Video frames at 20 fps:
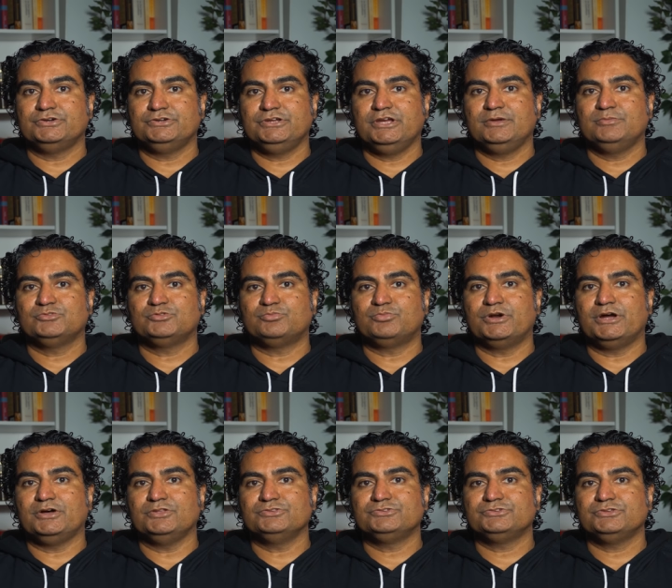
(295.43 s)
James
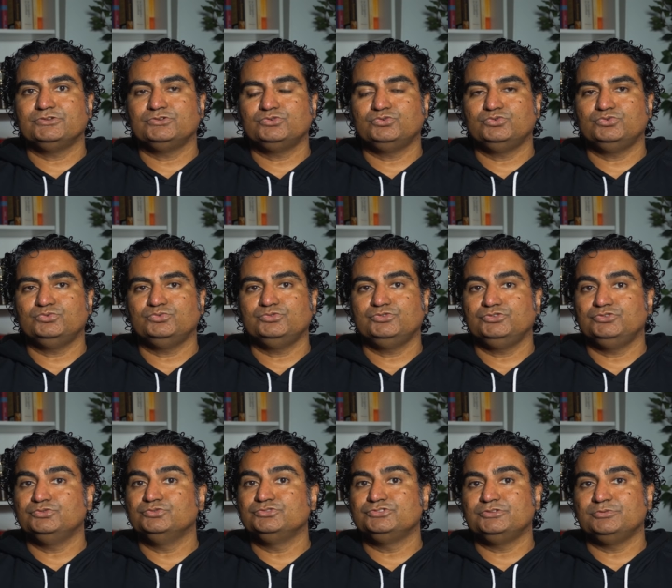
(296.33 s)
Brownson, who
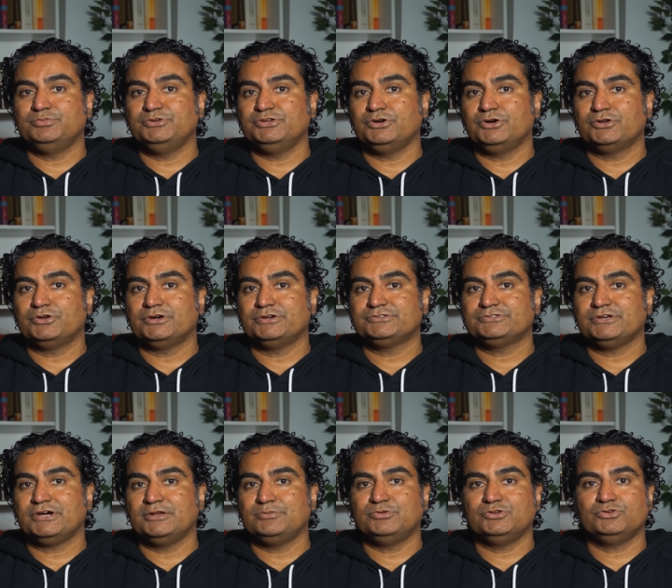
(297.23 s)
used to be on our
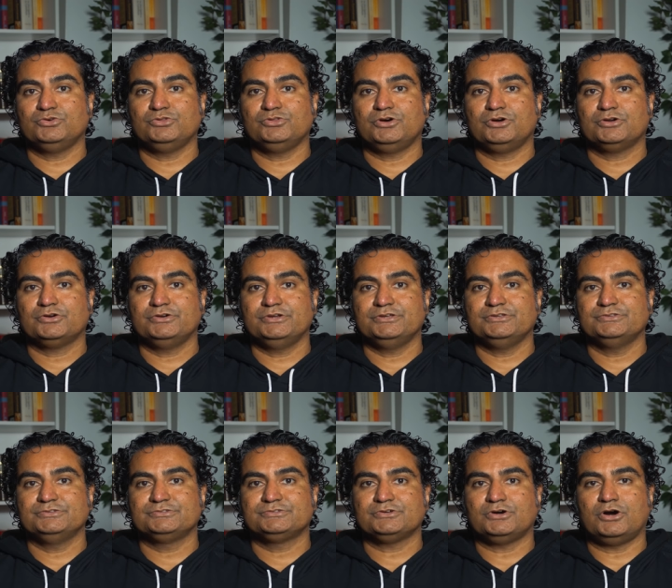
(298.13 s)
side but no longer
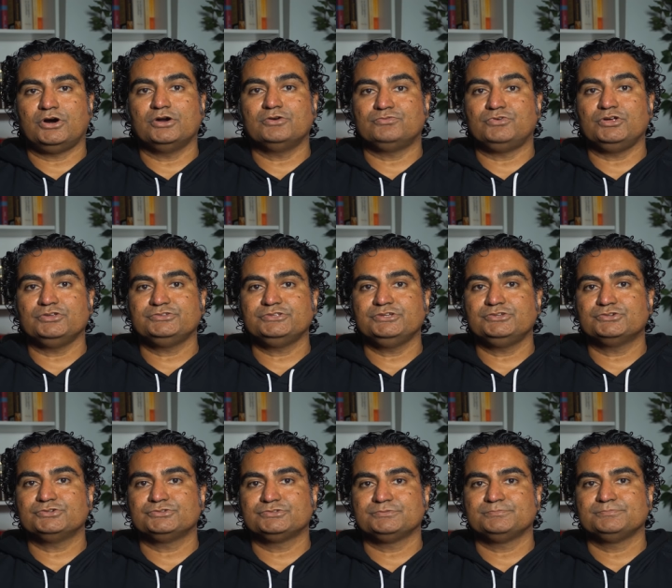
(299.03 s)
is, are false
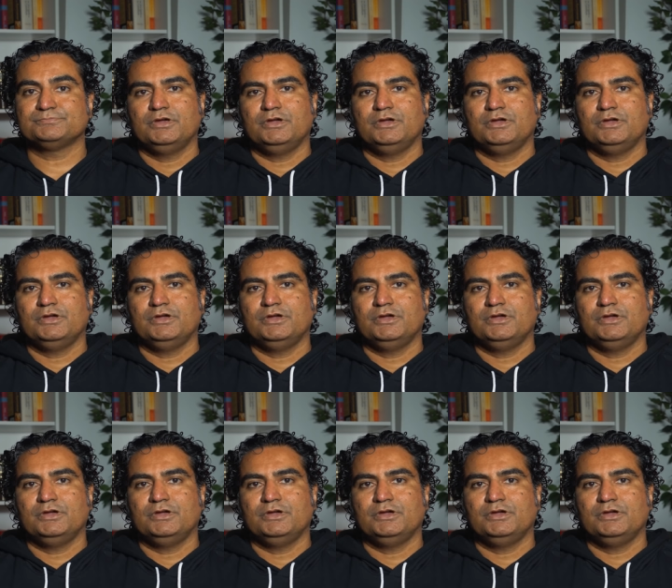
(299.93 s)
teachers.